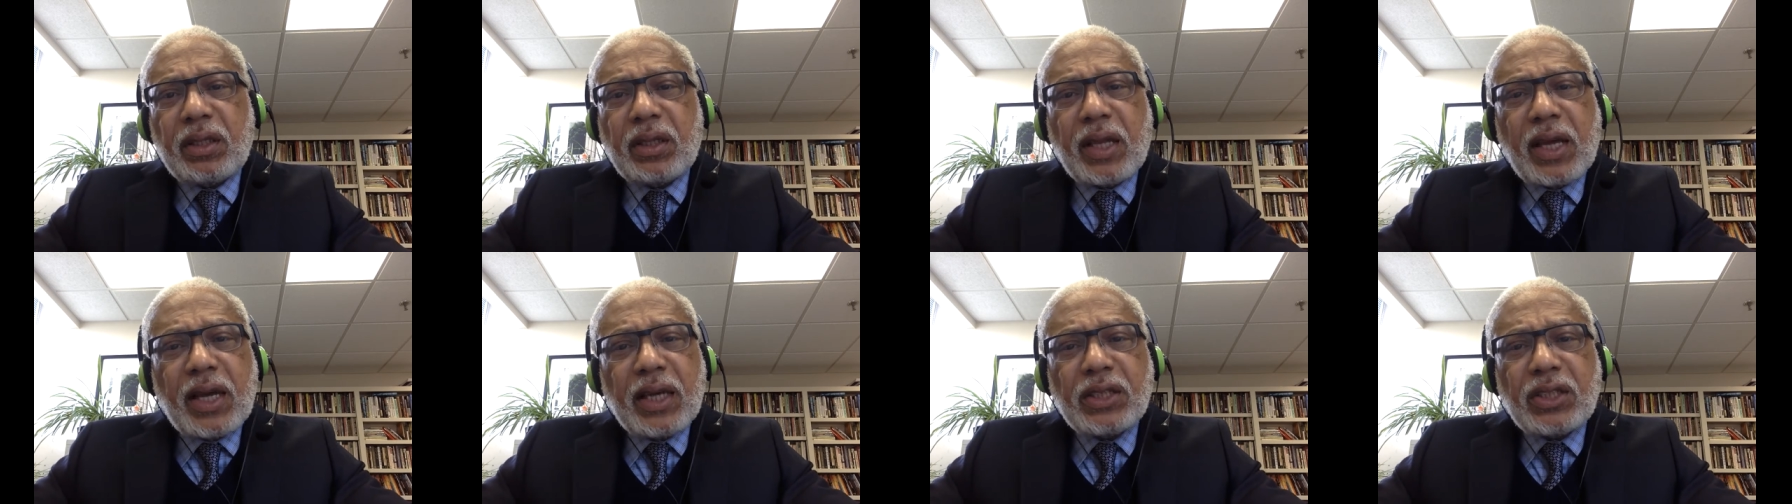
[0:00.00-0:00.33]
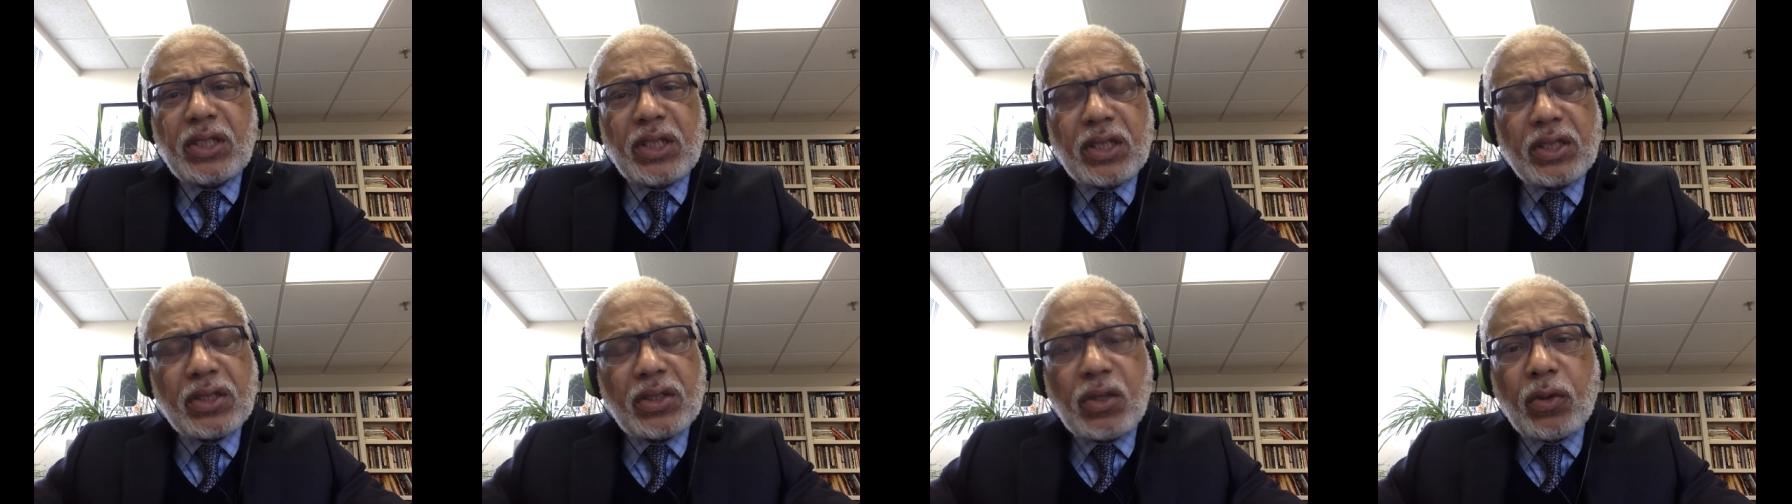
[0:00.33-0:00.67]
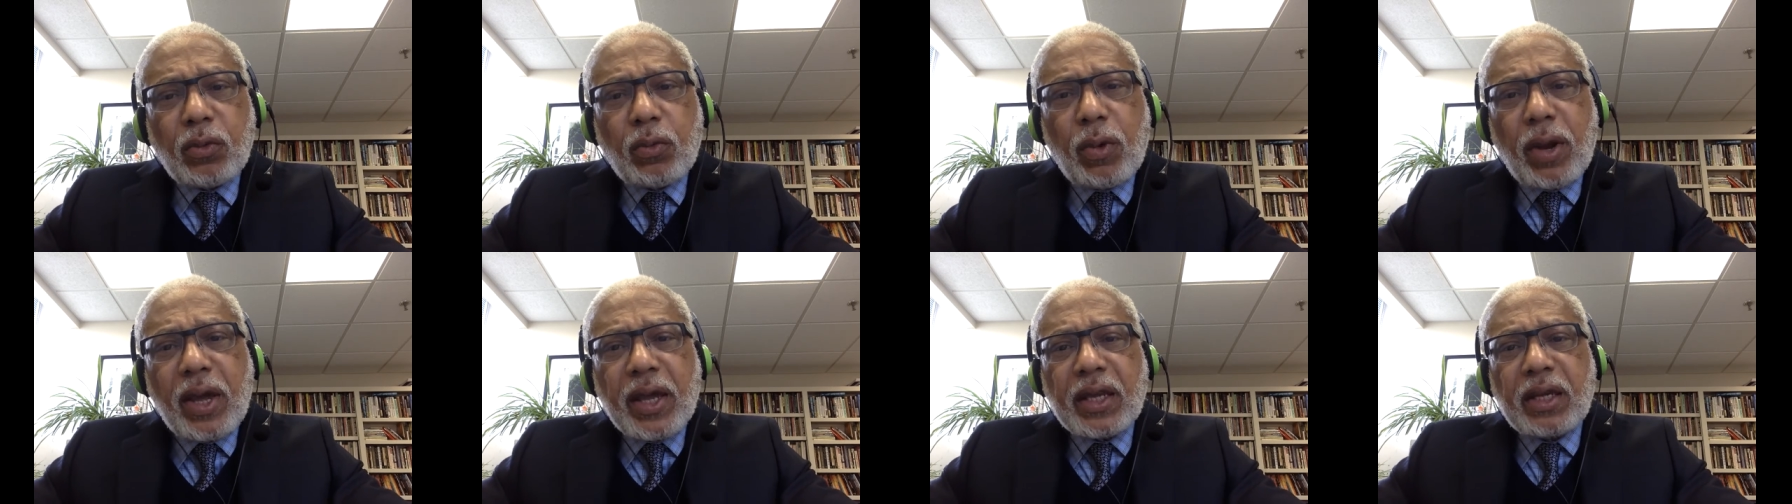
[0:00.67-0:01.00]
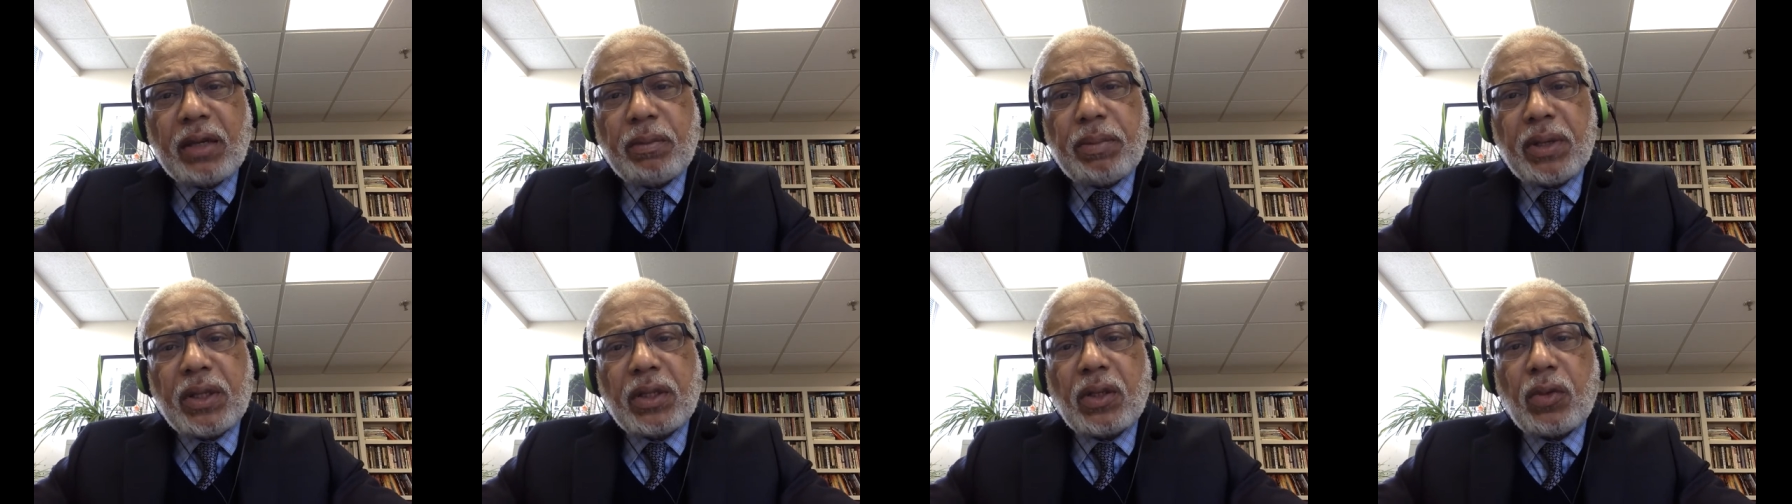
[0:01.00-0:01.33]
not just the
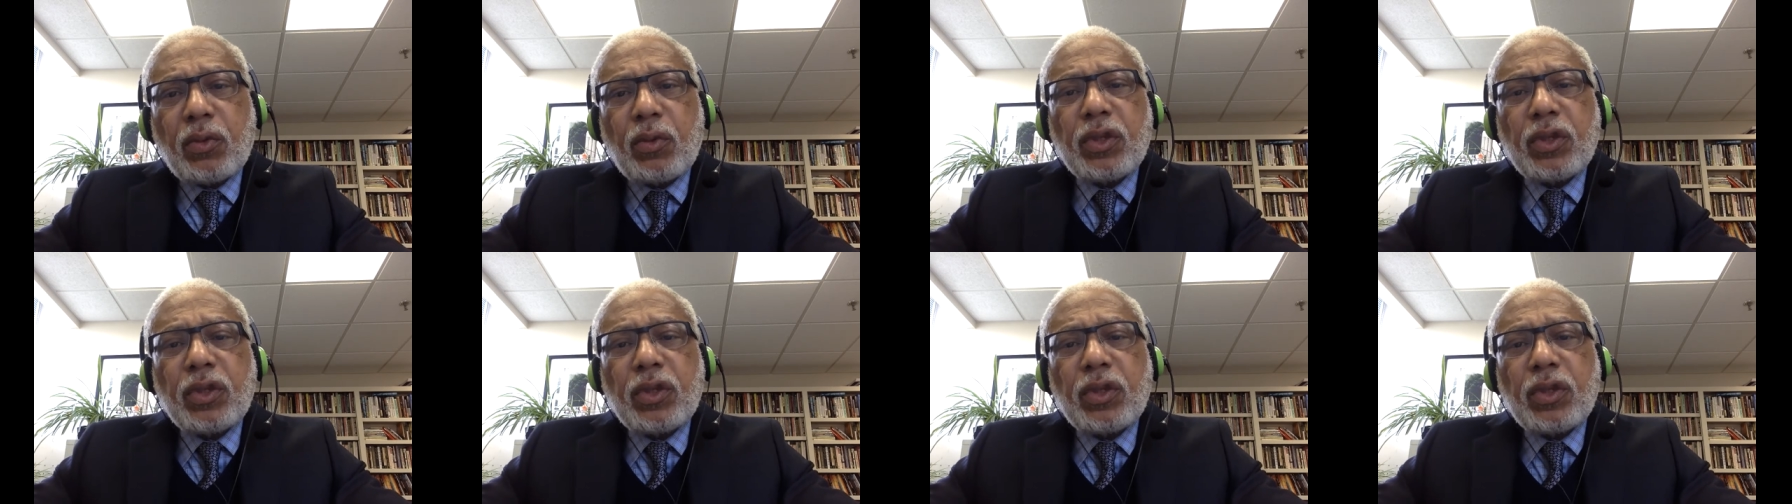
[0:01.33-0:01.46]
right, but the